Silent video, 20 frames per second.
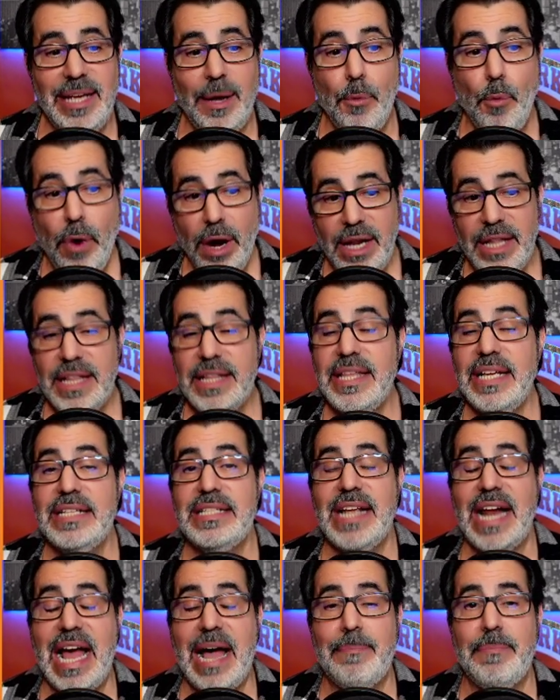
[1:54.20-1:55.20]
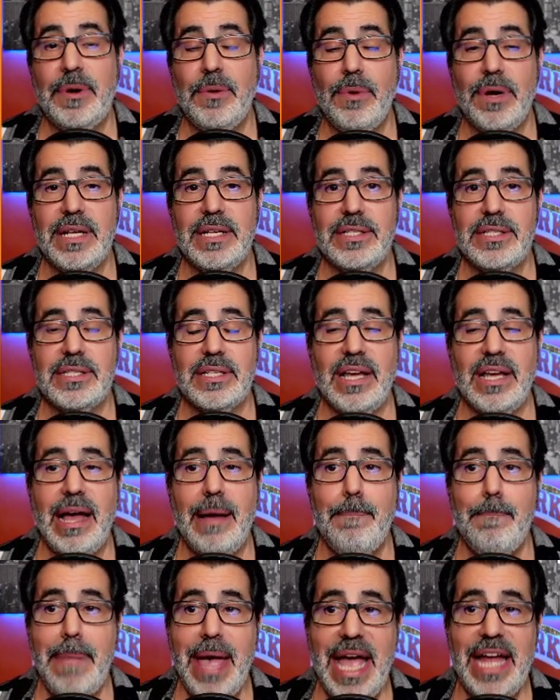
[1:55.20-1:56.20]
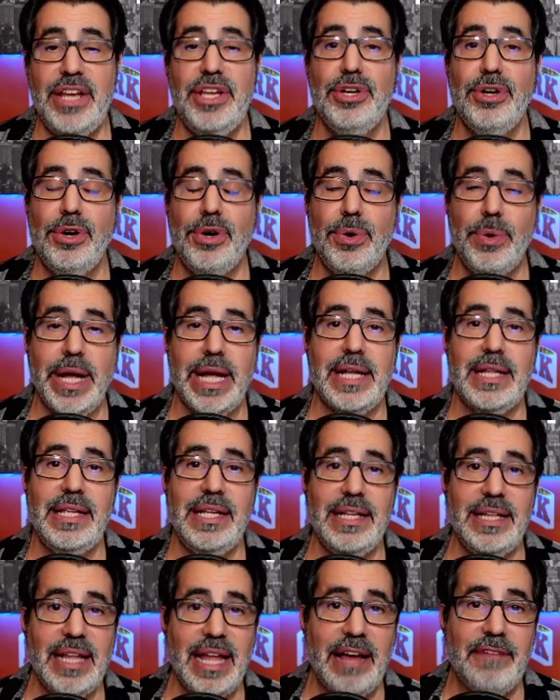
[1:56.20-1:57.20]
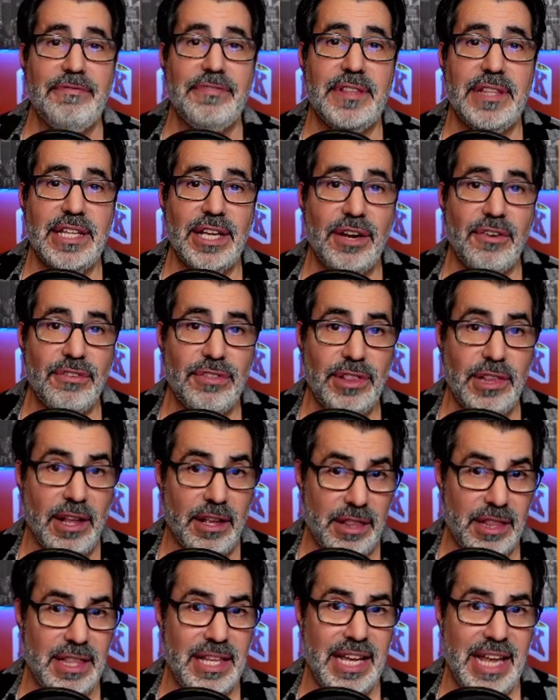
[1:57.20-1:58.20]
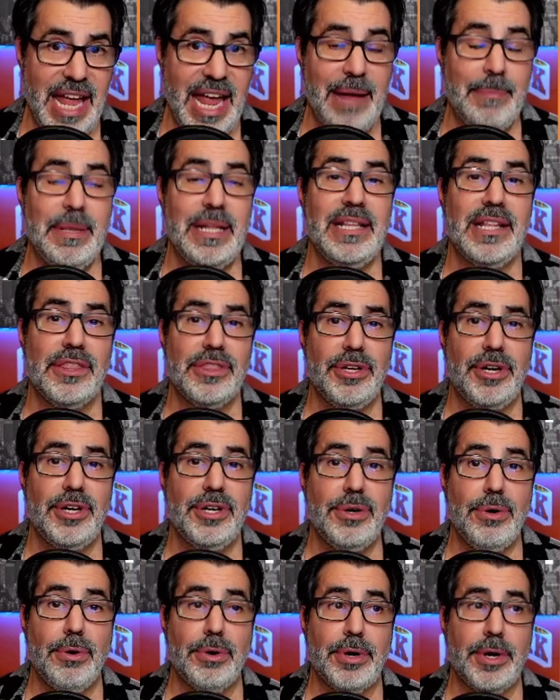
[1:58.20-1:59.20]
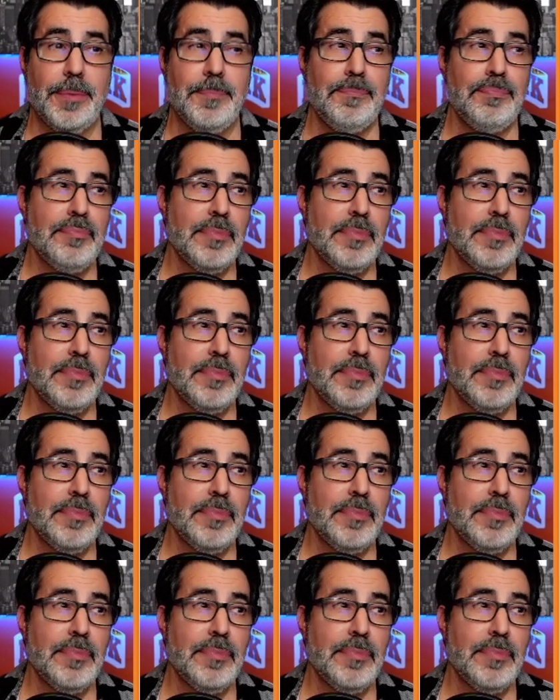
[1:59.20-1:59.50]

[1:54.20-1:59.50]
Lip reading: One of the things that happened was Immanuel Quickley left the game in the third quarter